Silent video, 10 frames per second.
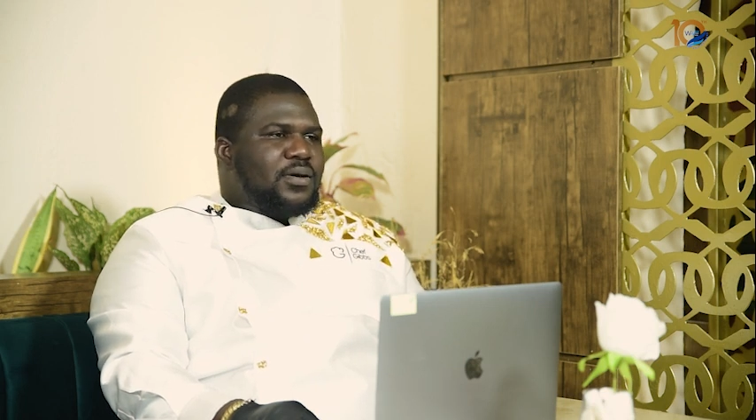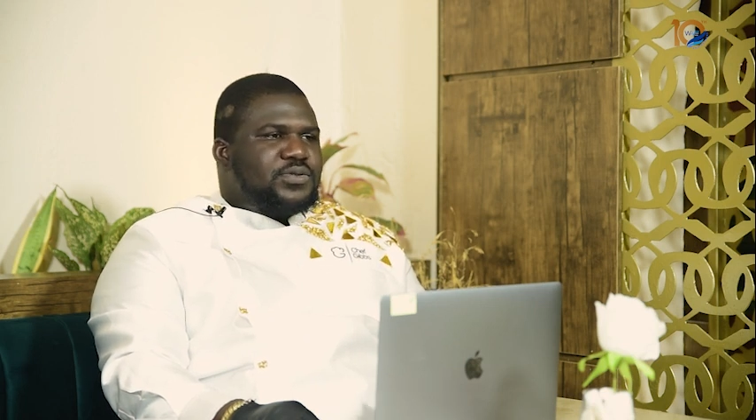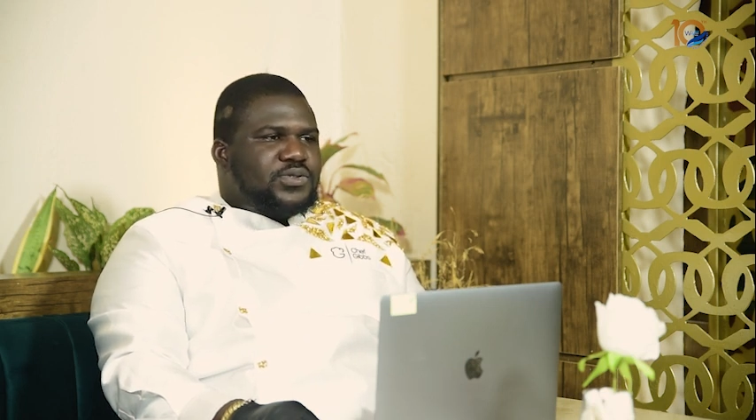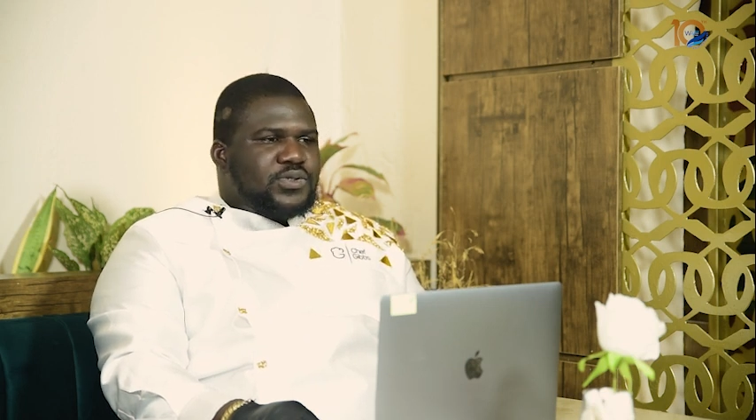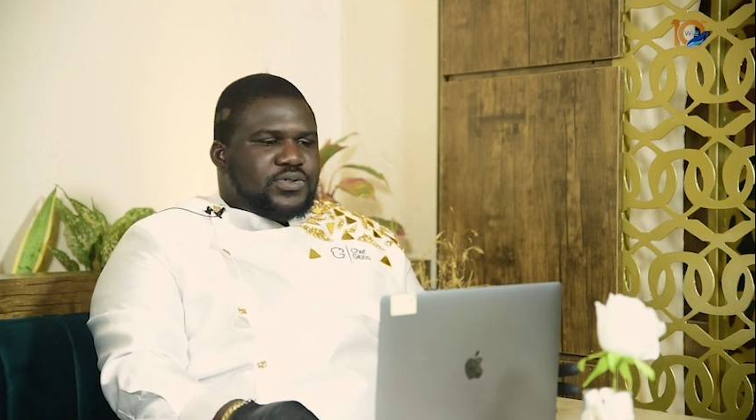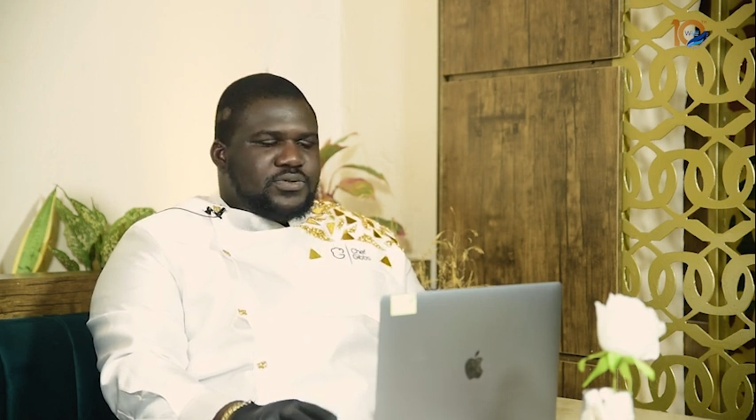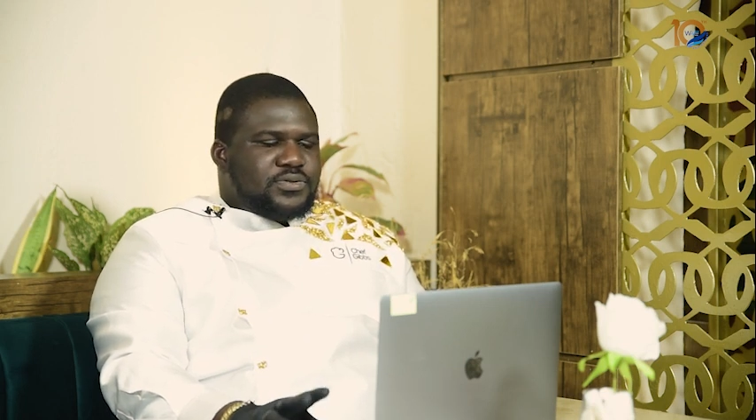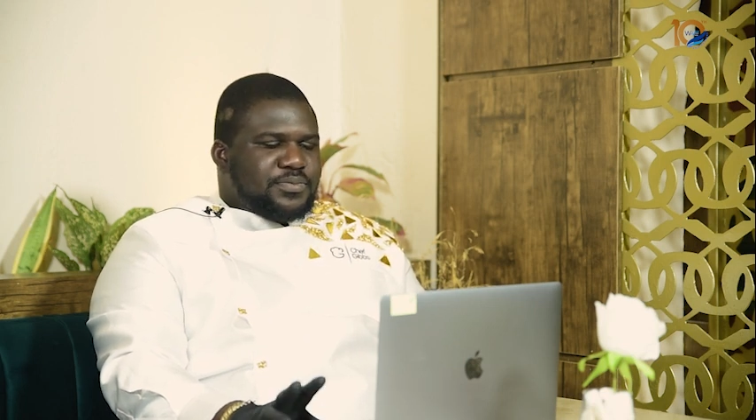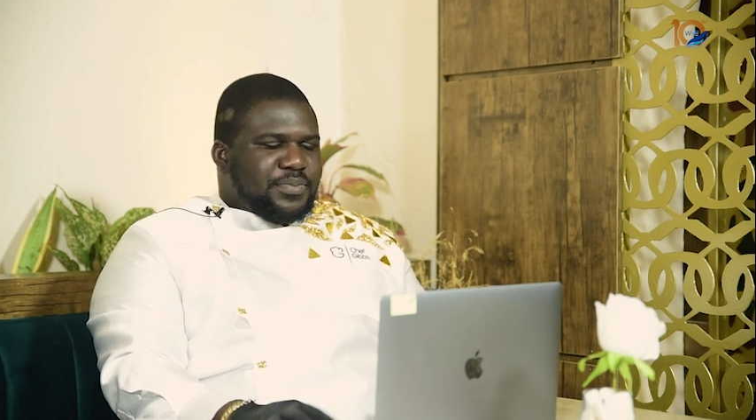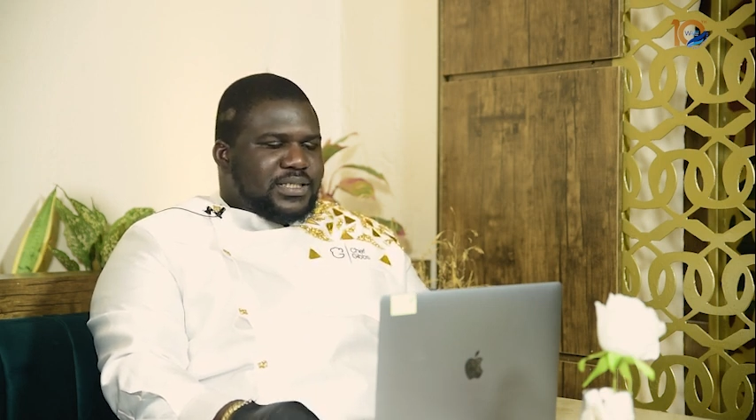so
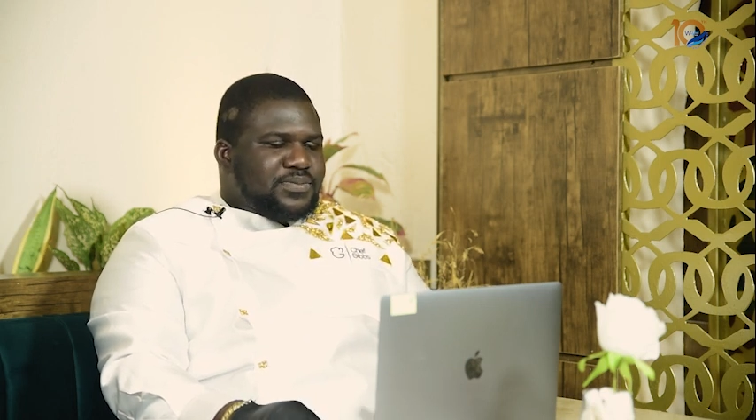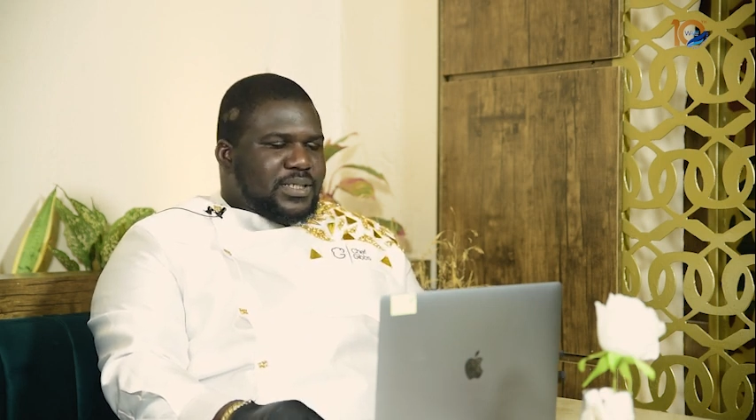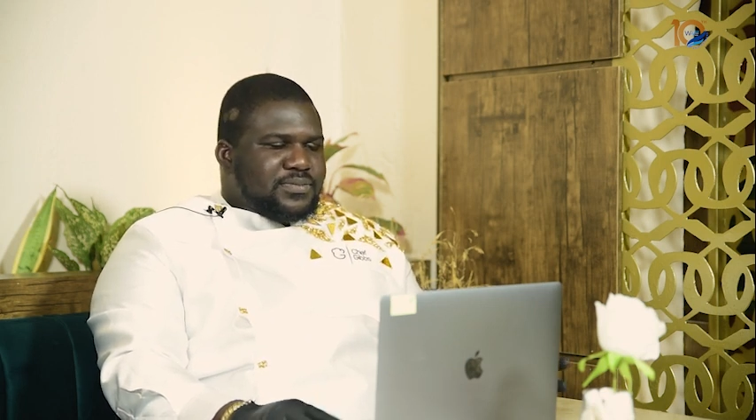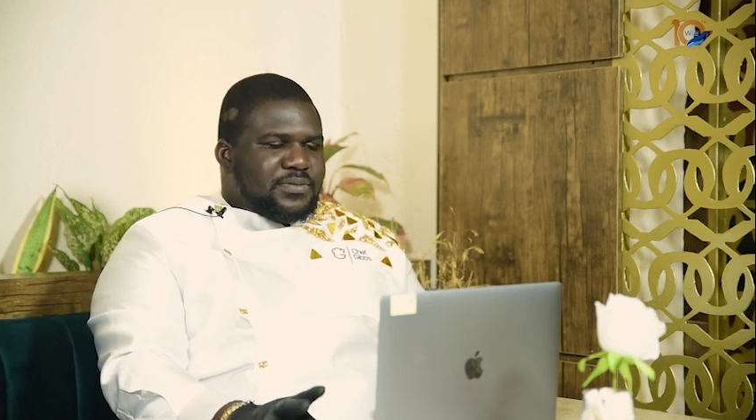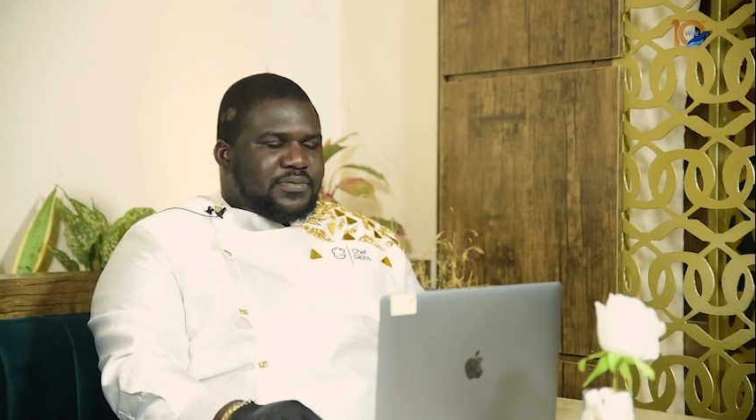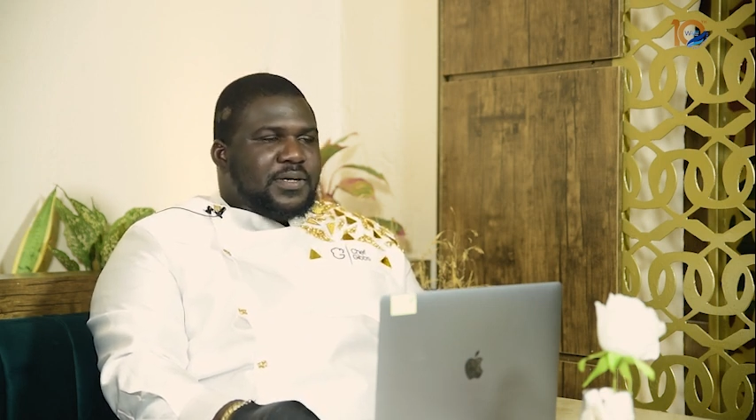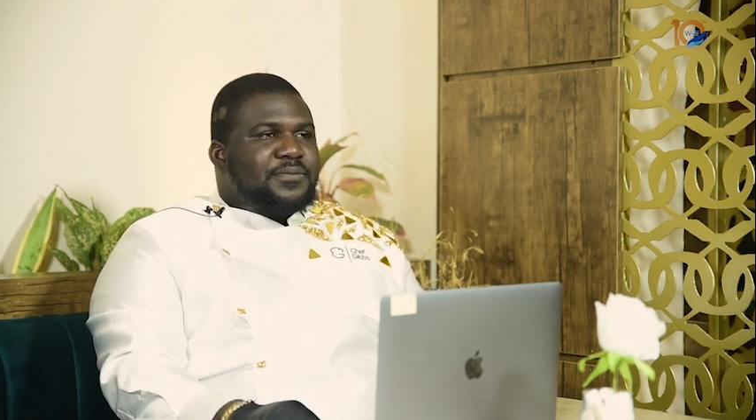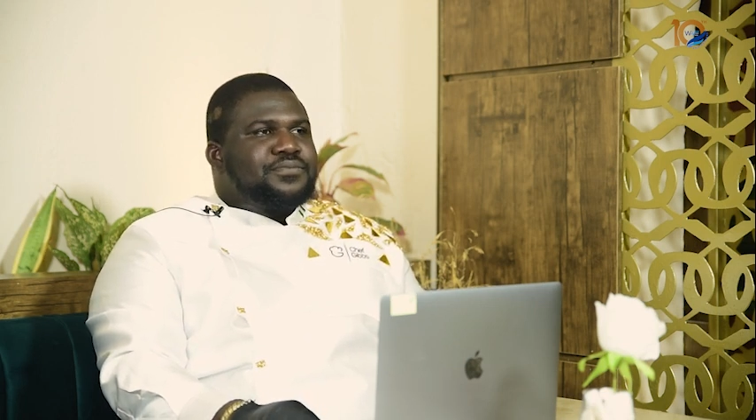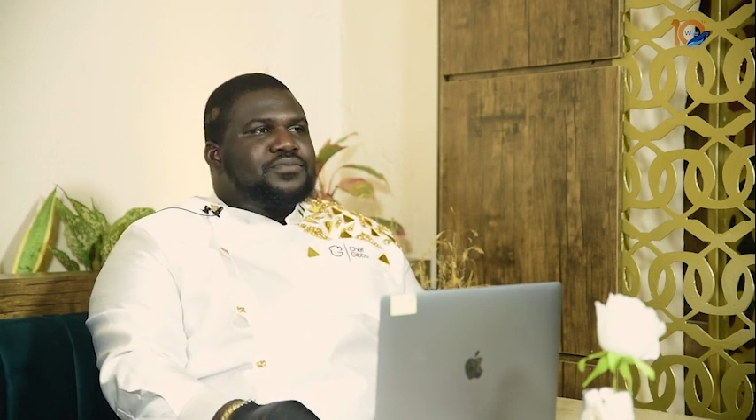good, best, blah, blah, blah.